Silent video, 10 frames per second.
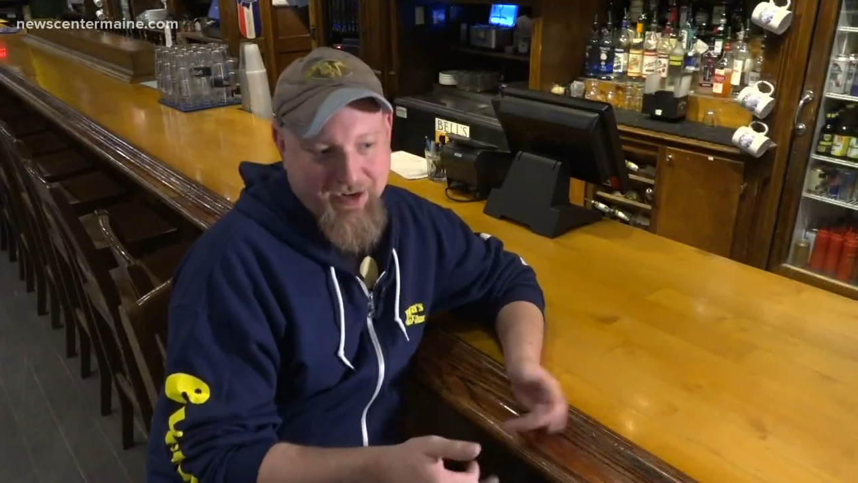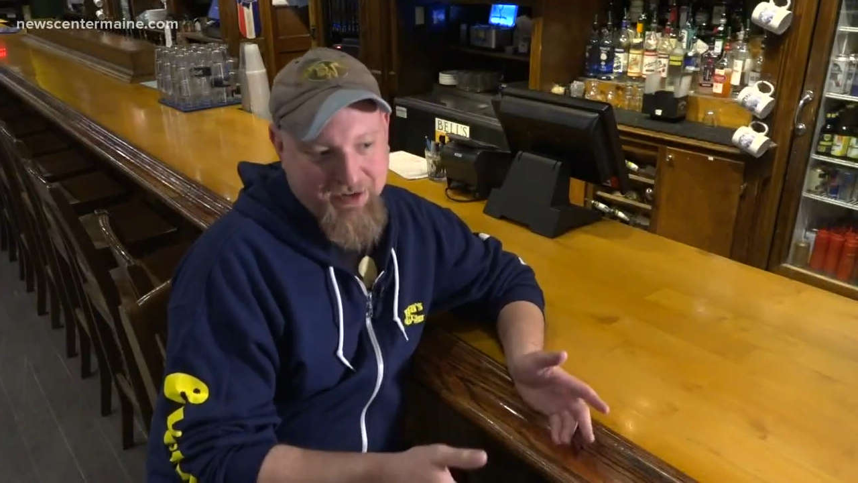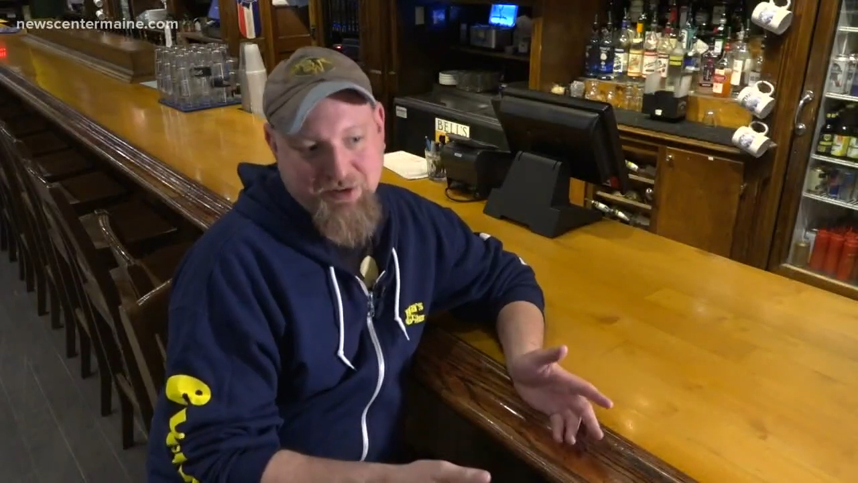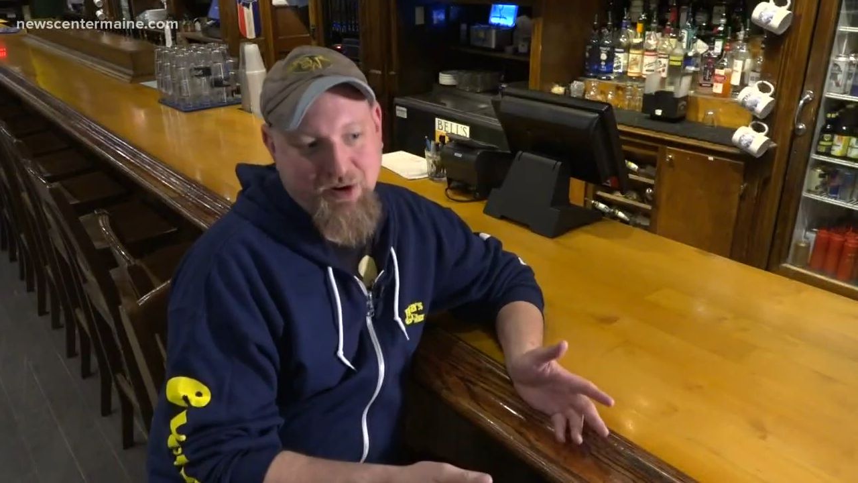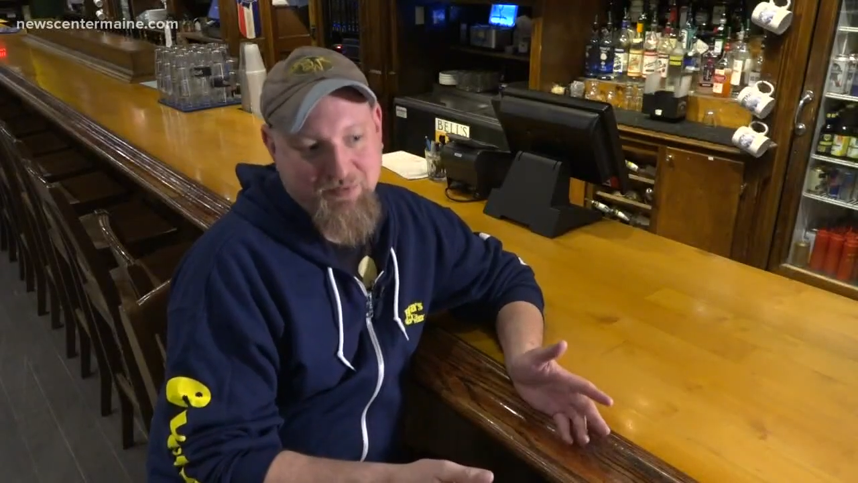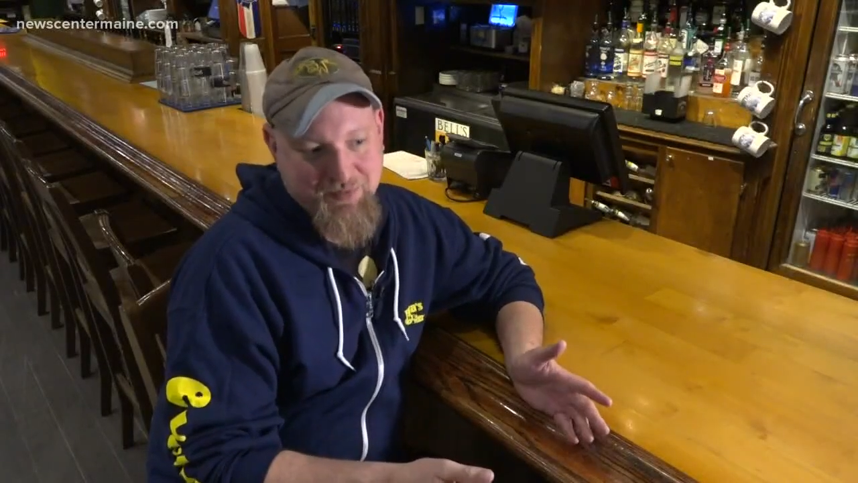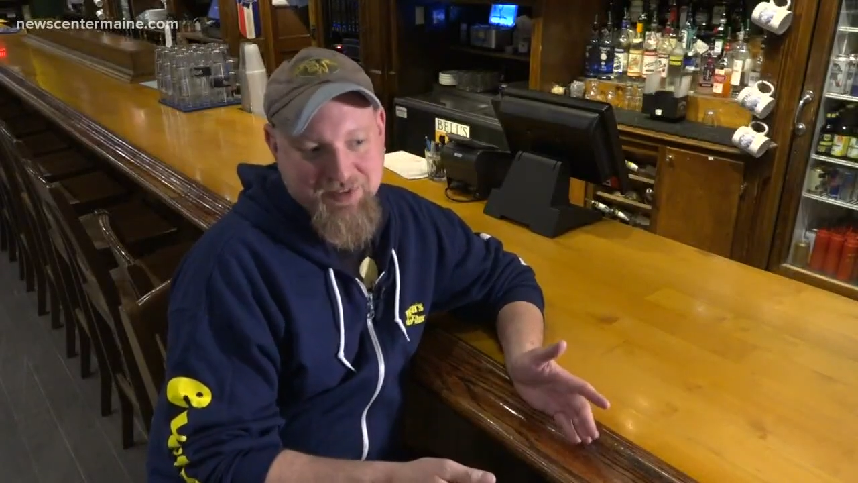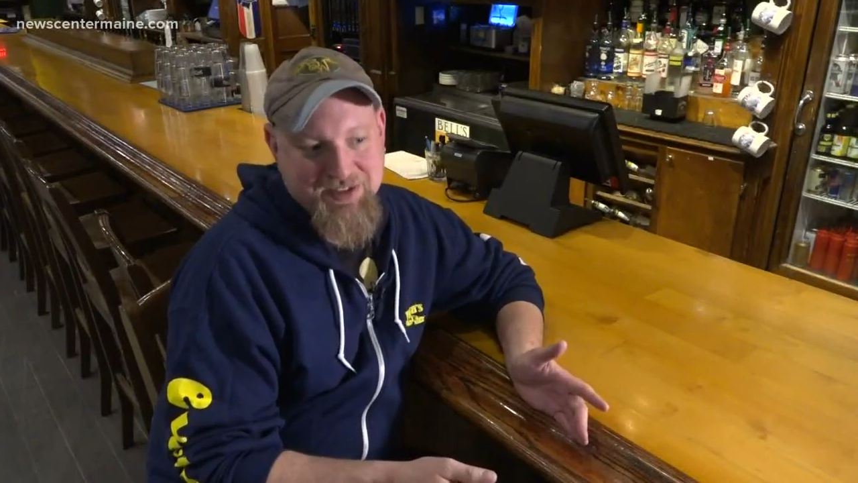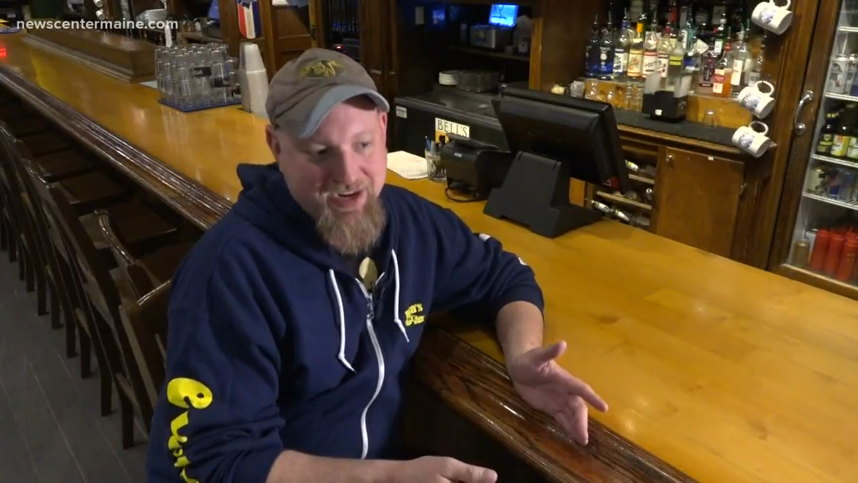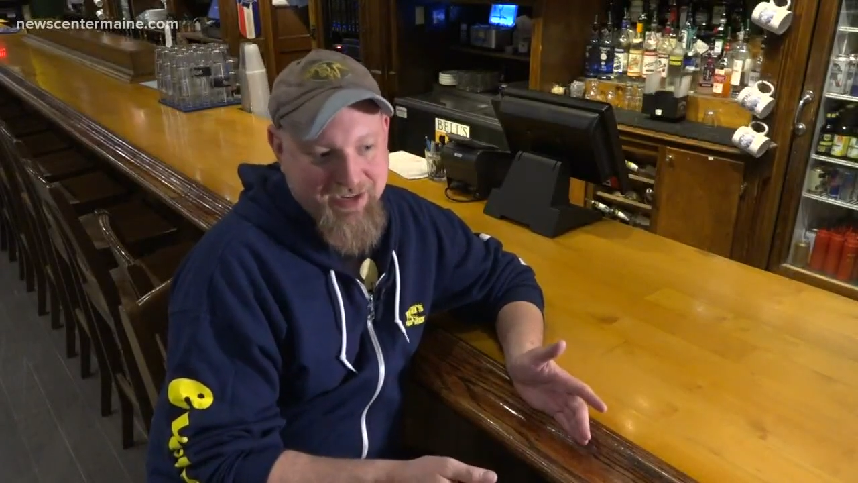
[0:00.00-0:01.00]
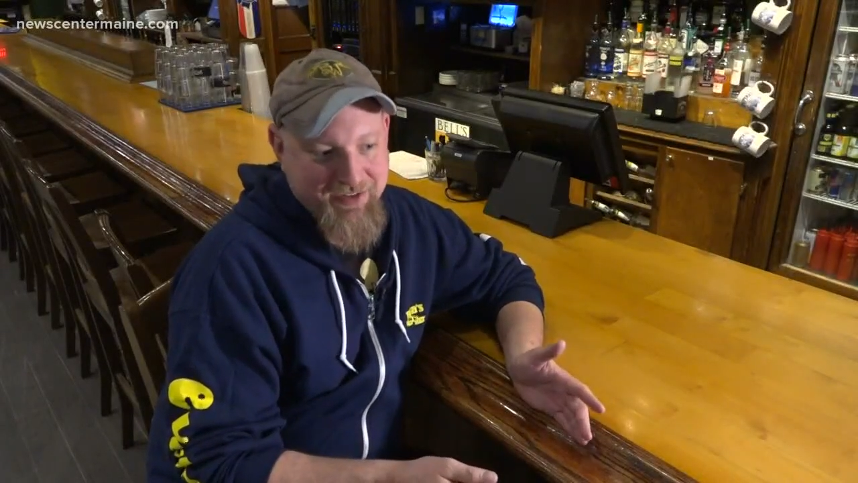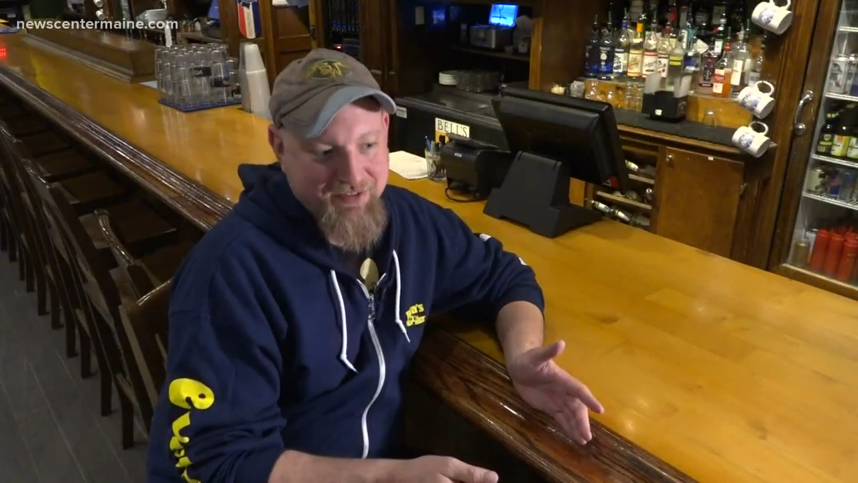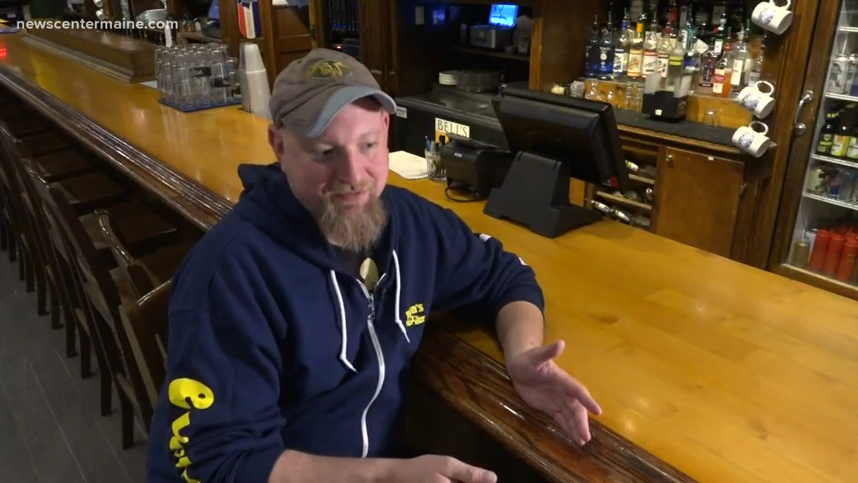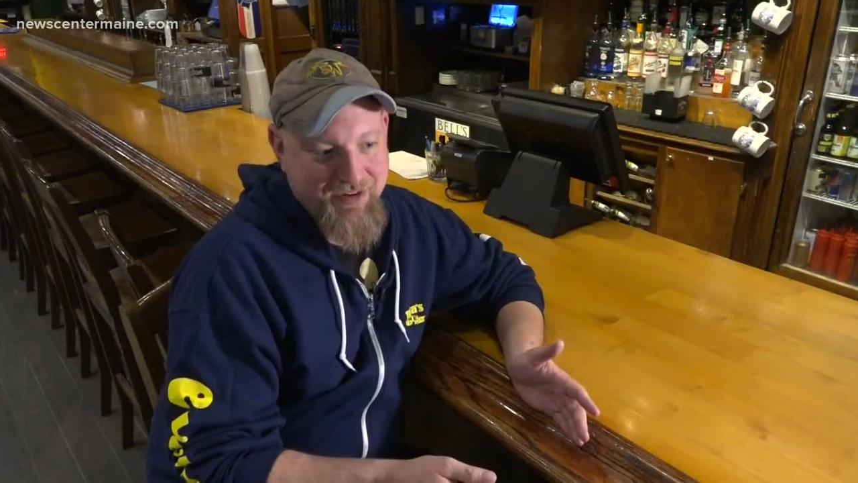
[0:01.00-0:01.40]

I got a call from the second